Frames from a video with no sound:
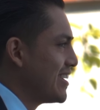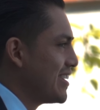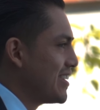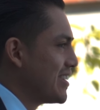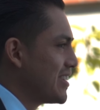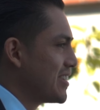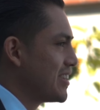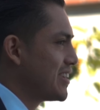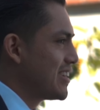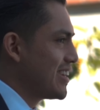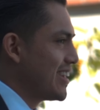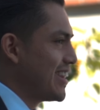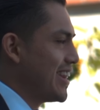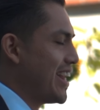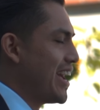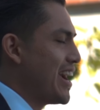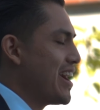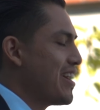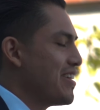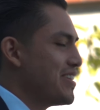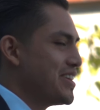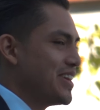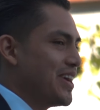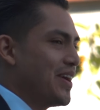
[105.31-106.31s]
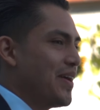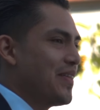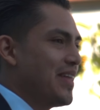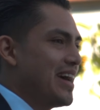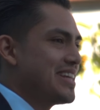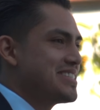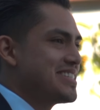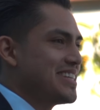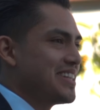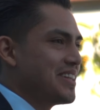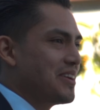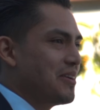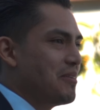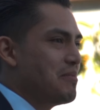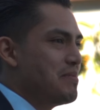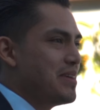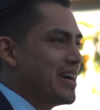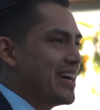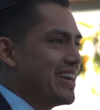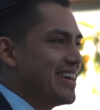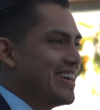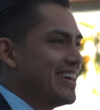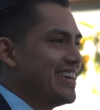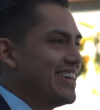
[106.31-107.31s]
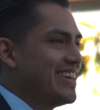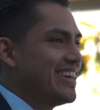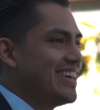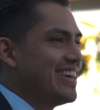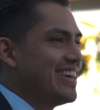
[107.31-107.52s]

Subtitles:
Good. There you go, that's a little better.